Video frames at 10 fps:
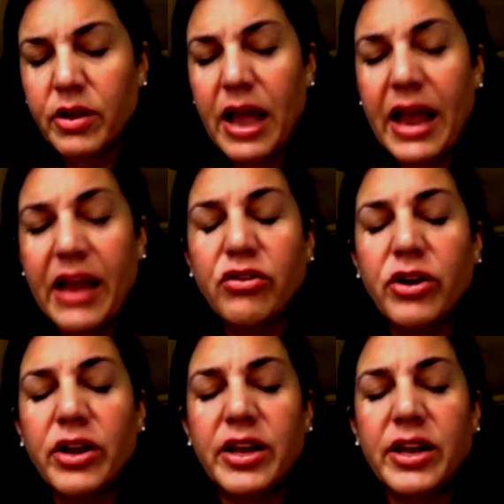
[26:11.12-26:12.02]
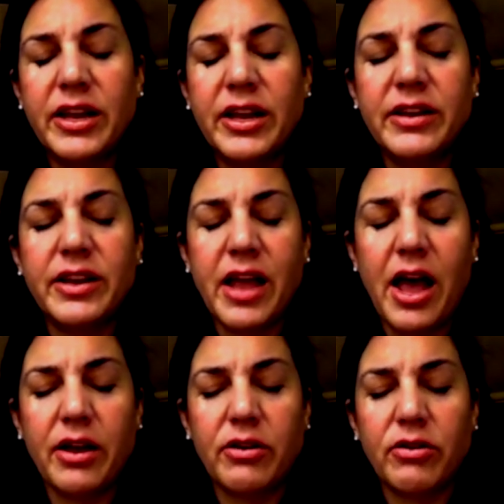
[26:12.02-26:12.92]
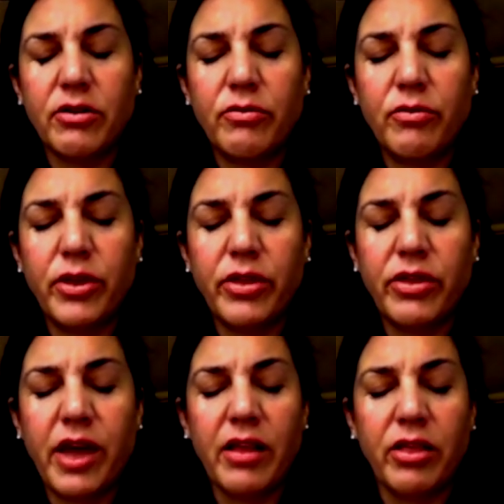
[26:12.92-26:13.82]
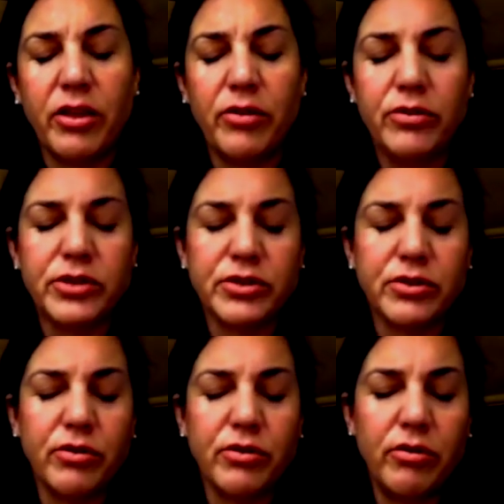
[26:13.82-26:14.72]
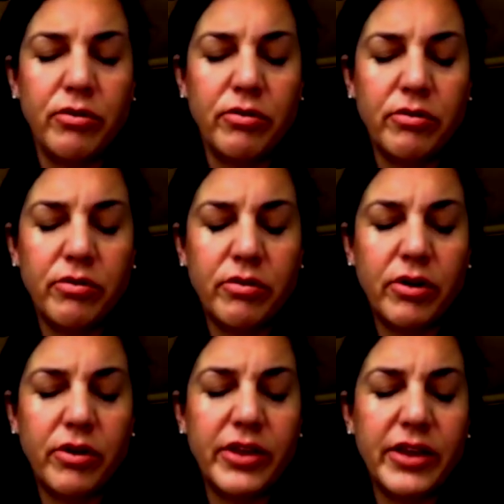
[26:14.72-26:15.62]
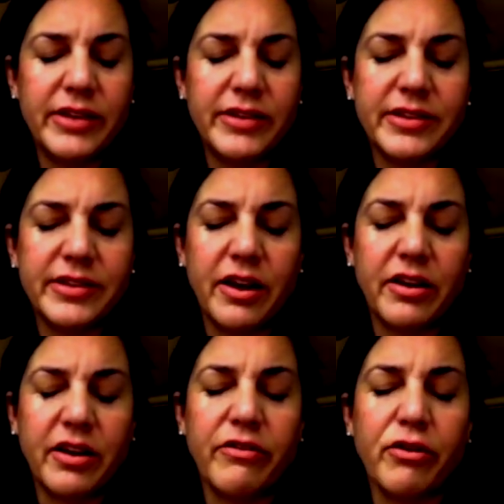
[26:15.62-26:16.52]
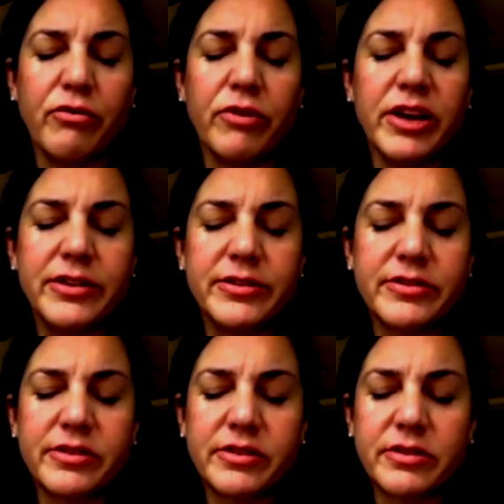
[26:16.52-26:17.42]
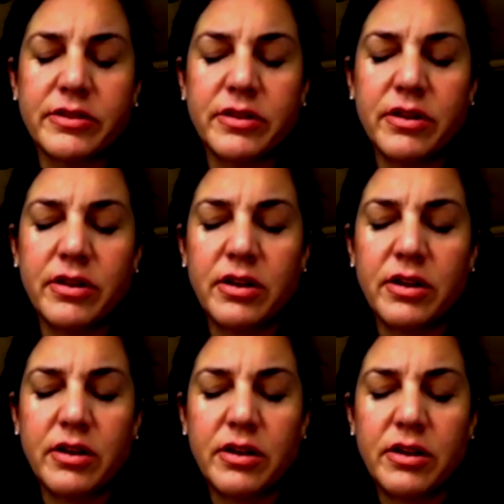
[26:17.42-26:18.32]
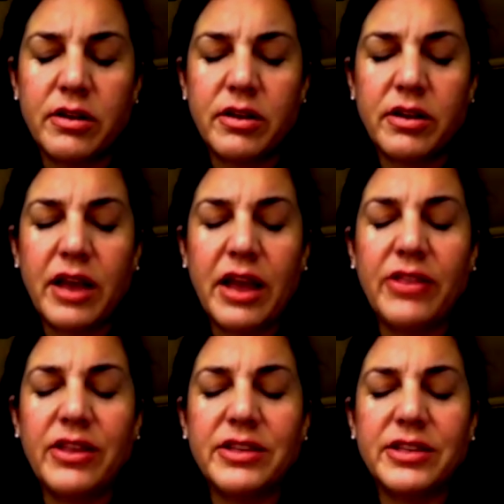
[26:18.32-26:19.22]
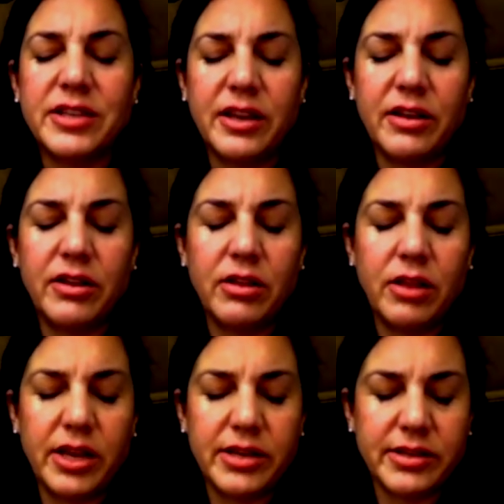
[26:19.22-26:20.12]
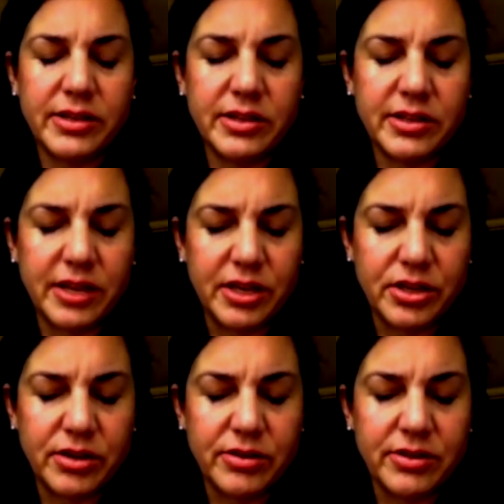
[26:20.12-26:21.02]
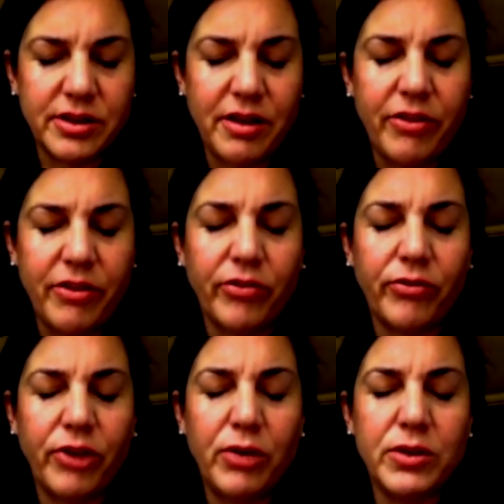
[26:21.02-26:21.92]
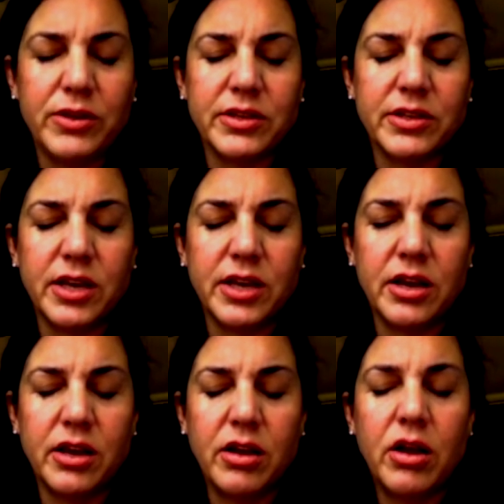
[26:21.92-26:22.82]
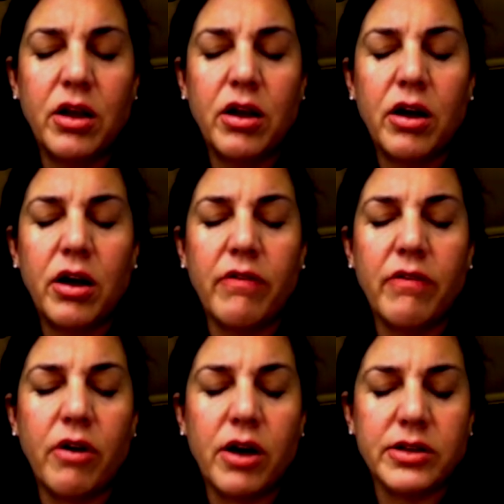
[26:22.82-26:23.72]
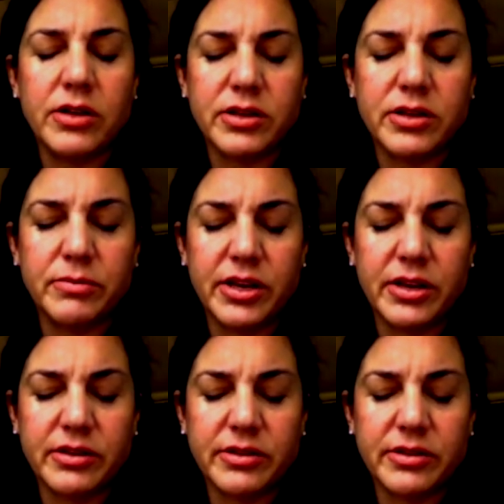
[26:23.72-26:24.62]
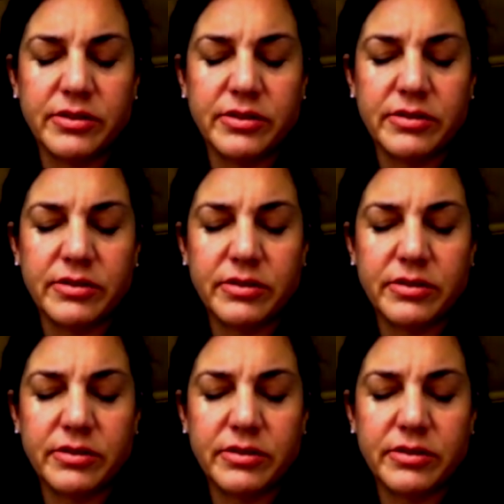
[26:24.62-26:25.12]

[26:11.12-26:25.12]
Anchoring it in again with that little circle on the inside of your wrist and the tingly sensations of this frequency of awesomeness.